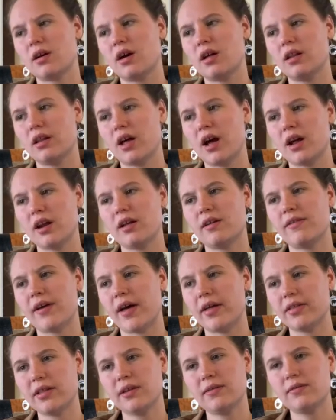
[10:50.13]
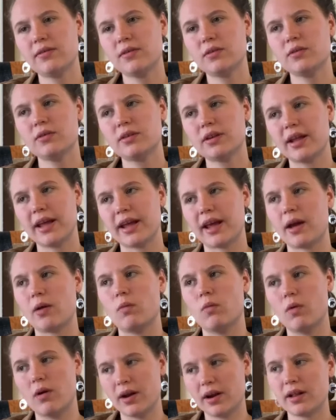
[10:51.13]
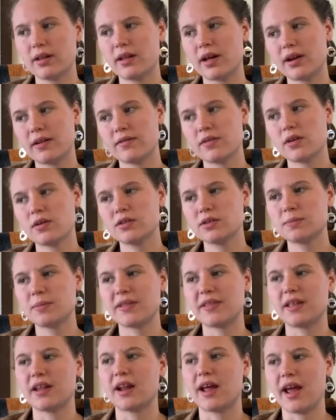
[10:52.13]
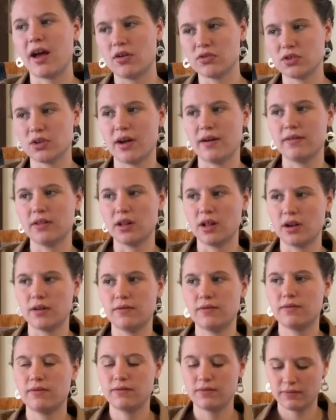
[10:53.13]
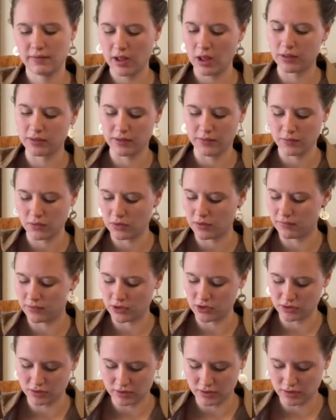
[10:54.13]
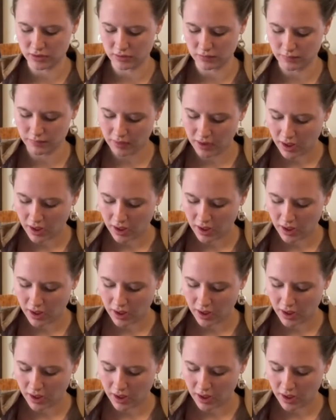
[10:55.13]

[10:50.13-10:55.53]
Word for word: a lot of healthy food. Like I want a lot of those, but then I also have a lot of healthy food aversions too.